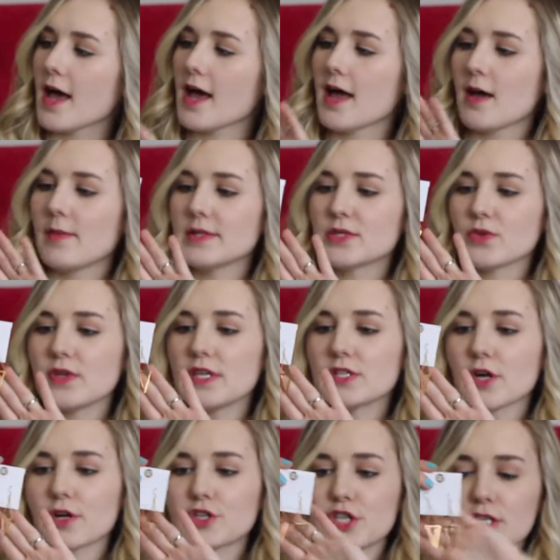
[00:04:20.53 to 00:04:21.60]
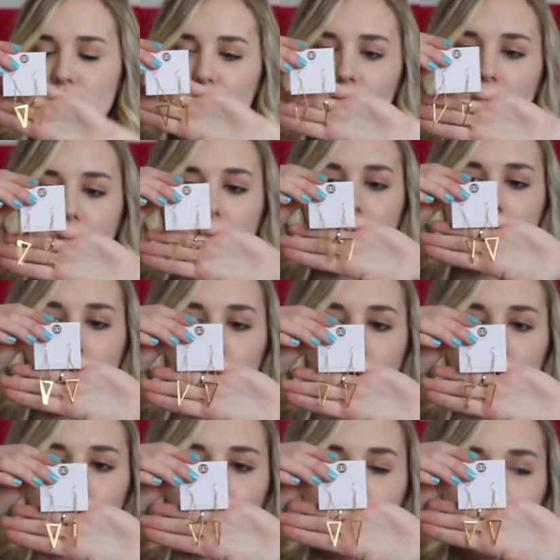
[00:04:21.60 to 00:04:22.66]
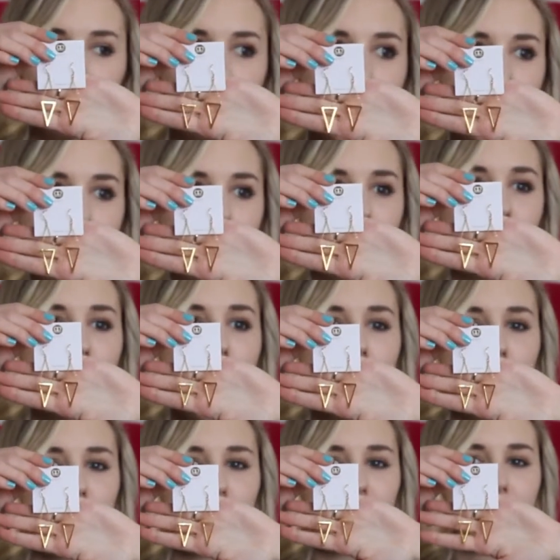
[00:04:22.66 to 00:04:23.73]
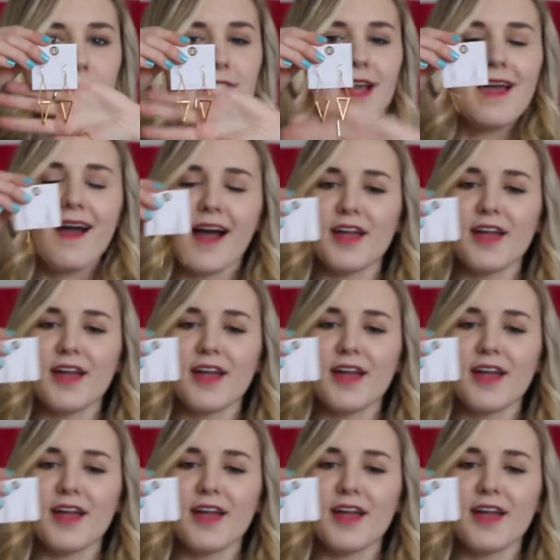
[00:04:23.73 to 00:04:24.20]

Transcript: Um, and so these are just really cute little dangly triangles.